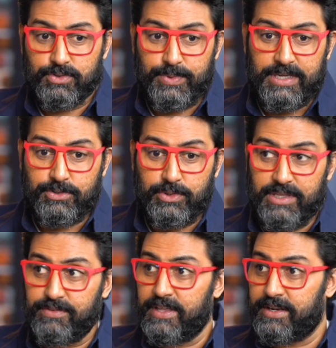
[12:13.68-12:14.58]
Because we had to
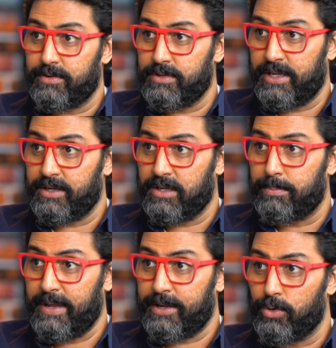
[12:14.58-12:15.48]
leave that and
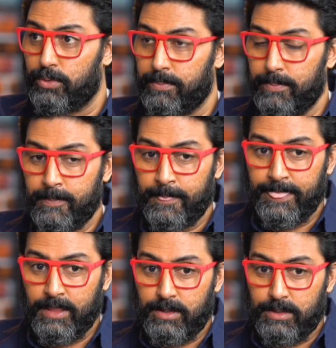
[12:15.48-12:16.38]
come back home.
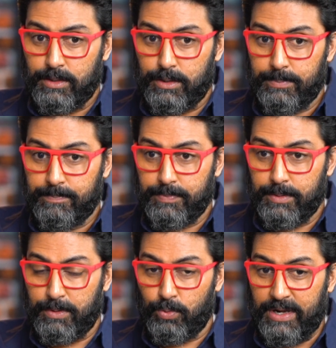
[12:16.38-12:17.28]

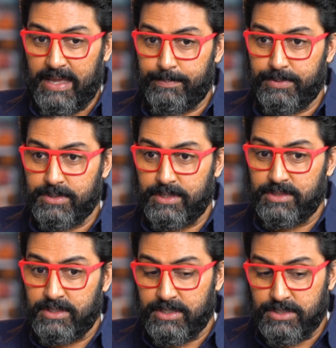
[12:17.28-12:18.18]
But what happened
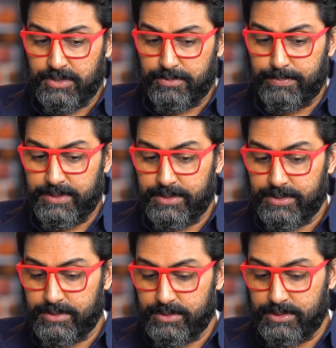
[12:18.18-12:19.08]
in the interim
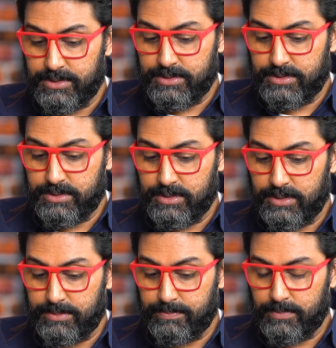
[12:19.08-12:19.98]
period is
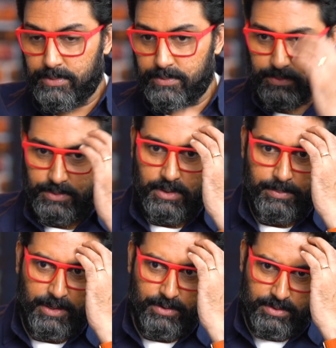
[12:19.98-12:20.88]

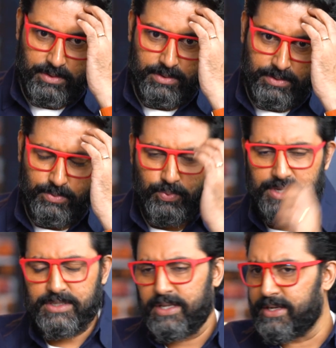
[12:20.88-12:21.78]
about a
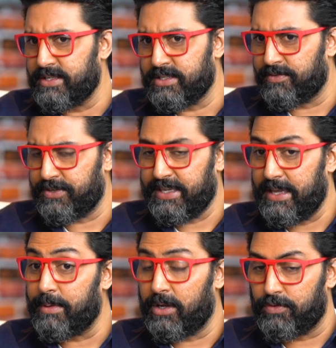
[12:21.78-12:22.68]
week, 10 days after I
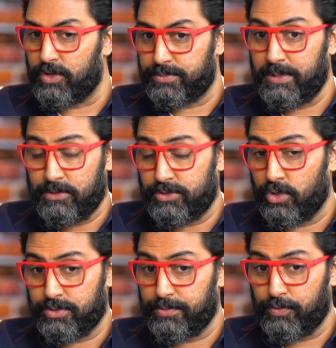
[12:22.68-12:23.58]
came out of hospital, I was
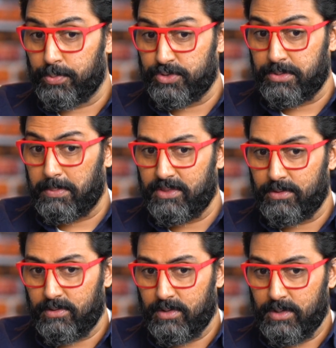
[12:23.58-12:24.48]
in hospital for almost a
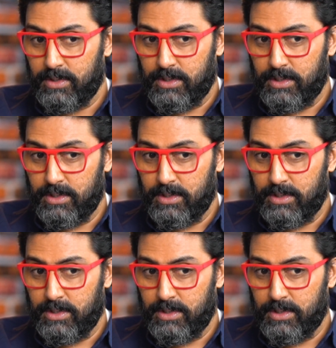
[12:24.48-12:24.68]
month,